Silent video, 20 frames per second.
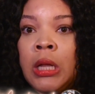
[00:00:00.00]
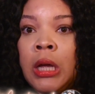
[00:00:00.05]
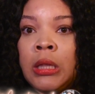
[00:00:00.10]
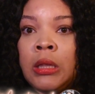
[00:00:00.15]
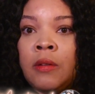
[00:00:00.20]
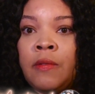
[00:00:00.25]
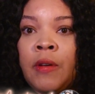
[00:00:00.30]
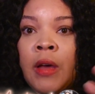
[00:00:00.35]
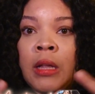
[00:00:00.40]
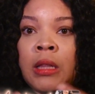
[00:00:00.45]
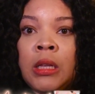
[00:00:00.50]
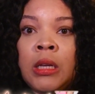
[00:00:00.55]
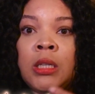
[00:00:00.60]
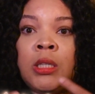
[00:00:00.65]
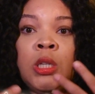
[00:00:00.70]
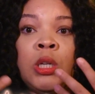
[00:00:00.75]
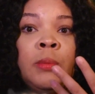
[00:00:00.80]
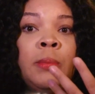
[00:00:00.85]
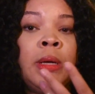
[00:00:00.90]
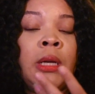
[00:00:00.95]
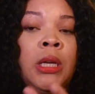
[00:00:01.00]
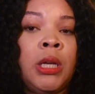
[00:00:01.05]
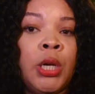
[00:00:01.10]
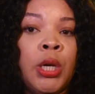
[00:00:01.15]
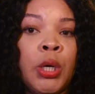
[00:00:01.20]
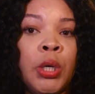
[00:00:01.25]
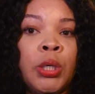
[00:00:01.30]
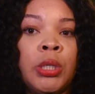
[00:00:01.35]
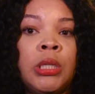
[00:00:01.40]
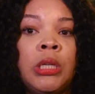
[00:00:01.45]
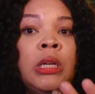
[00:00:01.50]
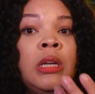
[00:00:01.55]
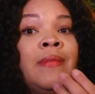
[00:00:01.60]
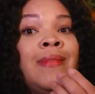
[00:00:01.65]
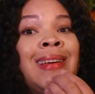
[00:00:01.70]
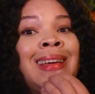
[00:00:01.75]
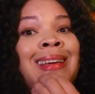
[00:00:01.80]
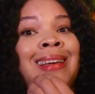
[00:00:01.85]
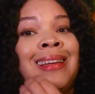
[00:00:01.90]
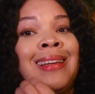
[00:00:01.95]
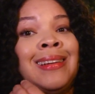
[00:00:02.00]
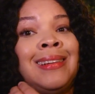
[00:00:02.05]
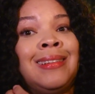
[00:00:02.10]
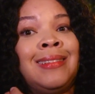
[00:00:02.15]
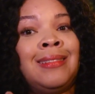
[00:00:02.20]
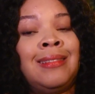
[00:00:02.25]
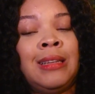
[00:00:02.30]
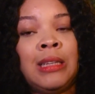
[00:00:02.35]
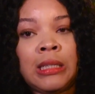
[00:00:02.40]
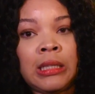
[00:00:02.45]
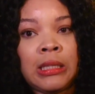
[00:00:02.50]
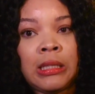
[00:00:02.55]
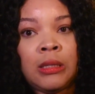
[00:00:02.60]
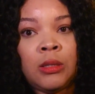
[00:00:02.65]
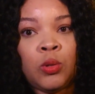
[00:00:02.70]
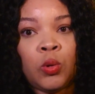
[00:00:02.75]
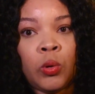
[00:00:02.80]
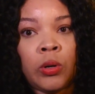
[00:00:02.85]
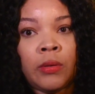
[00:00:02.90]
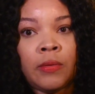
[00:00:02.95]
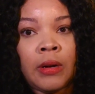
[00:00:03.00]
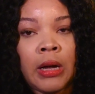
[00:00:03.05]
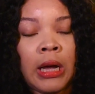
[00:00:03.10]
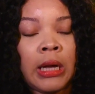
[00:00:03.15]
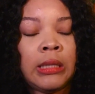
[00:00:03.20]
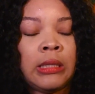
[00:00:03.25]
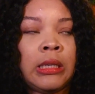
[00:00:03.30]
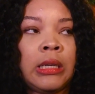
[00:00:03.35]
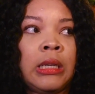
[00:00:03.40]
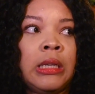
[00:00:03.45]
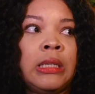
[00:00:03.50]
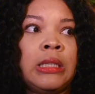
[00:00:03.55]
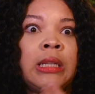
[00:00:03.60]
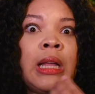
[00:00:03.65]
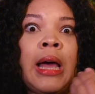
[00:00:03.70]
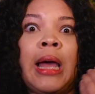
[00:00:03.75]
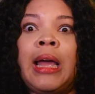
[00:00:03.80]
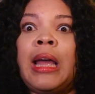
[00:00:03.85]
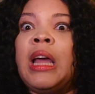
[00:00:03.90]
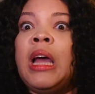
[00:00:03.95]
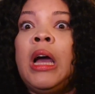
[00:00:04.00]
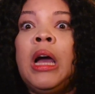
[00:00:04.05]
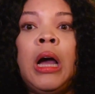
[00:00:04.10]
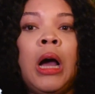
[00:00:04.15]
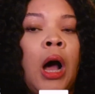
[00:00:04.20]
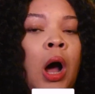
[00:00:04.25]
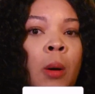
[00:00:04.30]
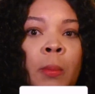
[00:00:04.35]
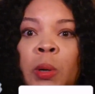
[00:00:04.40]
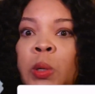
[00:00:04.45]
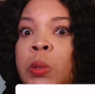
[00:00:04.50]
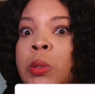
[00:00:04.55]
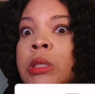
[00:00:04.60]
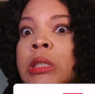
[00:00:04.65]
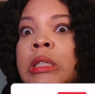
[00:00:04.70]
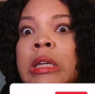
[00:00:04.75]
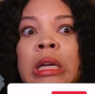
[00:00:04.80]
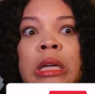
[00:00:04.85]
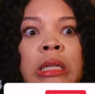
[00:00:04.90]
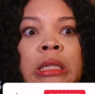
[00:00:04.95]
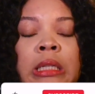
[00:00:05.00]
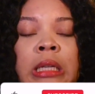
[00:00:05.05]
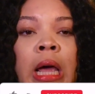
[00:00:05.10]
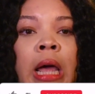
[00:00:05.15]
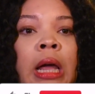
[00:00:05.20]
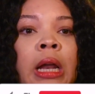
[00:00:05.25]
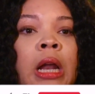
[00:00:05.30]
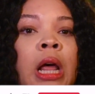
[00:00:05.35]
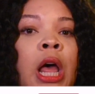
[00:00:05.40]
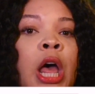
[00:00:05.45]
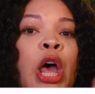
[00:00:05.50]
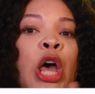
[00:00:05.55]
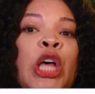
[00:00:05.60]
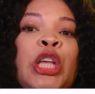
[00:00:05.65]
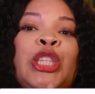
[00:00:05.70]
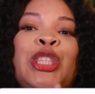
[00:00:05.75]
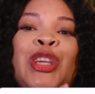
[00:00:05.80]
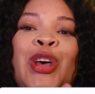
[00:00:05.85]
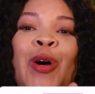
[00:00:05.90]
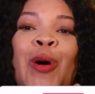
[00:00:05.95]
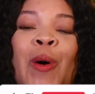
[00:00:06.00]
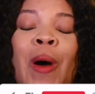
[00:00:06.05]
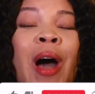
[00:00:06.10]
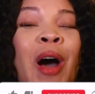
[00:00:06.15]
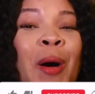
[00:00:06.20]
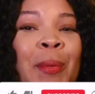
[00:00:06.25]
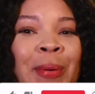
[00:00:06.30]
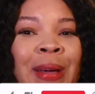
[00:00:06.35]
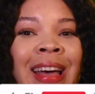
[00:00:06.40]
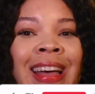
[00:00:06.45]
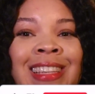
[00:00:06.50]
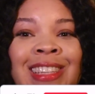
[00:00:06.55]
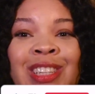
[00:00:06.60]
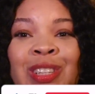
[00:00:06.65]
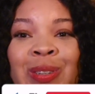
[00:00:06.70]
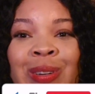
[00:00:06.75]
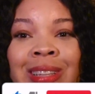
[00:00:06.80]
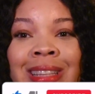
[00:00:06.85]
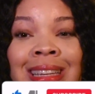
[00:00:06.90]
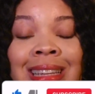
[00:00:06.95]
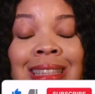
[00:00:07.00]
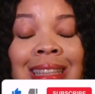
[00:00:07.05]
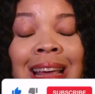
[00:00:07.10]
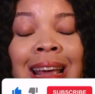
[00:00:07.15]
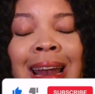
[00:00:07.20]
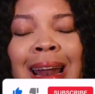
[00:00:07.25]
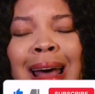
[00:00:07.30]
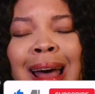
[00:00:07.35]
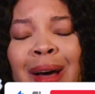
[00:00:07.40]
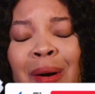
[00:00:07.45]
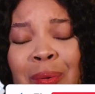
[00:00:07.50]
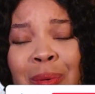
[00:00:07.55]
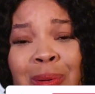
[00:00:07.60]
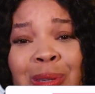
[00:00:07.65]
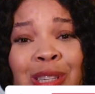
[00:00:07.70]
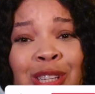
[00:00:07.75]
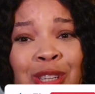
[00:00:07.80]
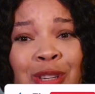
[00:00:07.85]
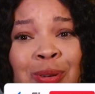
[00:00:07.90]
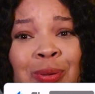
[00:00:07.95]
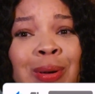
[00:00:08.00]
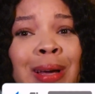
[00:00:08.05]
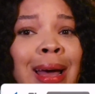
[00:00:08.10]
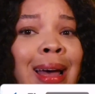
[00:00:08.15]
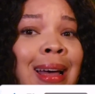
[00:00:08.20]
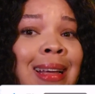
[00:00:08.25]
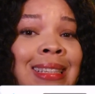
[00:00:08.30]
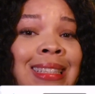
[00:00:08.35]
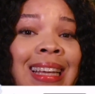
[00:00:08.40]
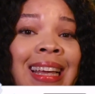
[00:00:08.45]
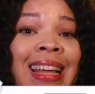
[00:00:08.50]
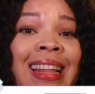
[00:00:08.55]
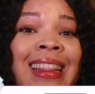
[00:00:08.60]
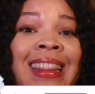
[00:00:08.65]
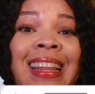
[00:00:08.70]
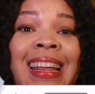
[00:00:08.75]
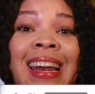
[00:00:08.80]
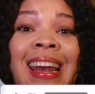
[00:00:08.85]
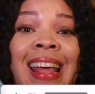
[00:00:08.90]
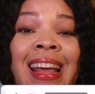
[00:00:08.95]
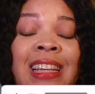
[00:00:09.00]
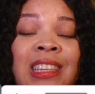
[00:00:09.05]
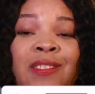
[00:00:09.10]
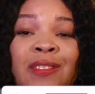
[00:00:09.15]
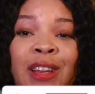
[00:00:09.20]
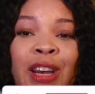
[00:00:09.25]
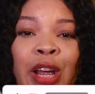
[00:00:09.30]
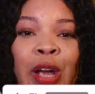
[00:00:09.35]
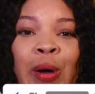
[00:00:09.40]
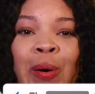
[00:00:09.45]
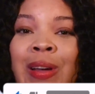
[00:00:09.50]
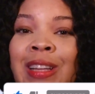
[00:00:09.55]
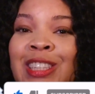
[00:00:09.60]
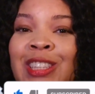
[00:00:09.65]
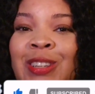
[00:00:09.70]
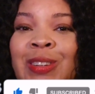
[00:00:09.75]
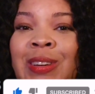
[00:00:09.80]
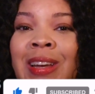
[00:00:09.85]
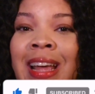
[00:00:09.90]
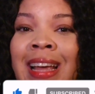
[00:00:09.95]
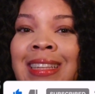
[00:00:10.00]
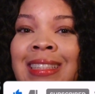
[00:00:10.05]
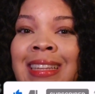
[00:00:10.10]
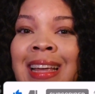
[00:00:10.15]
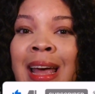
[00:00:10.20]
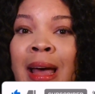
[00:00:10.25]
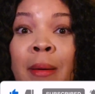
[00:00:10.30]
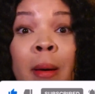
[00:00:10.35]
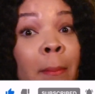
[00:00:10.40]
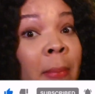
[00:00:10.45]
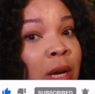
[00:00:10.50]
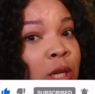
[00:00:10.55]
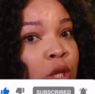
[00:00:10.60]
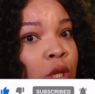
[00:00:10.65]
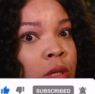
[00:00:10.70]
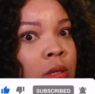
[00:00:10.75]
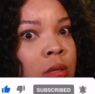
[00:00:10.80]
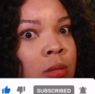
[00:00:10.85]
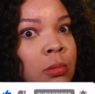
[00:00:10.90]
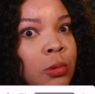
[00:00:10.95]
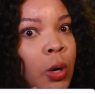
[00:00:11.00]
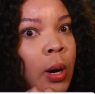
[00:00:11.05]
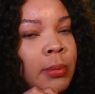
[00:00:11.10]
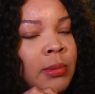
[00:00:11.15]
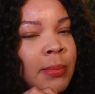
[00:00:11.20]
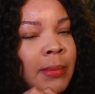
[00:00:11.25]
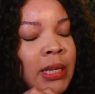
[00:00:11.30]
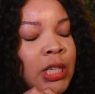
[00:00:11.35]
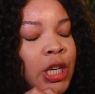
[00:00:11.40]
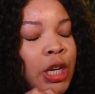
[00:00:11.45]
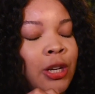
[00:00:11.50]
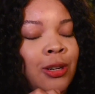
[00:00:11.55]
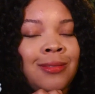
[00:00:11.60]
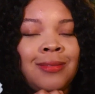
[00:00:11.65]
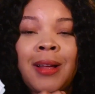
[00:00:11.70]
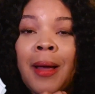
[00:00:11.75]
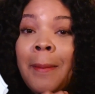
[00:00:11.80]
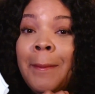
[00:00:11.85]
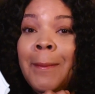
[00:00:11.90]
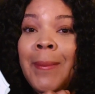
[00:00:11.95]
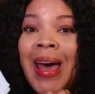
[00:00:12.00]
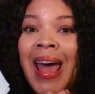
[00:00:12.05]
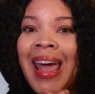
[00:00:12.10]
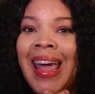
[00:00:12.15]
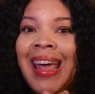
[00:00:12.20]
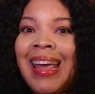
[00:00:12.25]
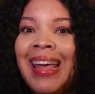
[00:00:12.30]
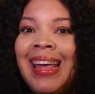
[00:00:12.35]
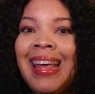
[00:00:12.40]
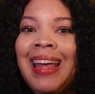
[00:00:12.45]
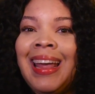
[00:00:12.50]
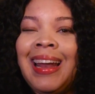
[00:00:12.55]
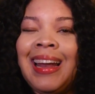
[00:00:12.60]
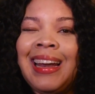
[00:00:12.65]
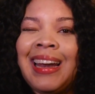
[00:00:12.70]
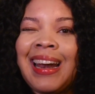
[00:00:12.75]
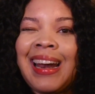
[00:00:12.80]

Like the fact that it took me years to even get this sort of content is like almost insane. So I hope you guys enjoyed this, and I will see you guys in the next video. Until next time, make sure you subscribe to my channel. Bye.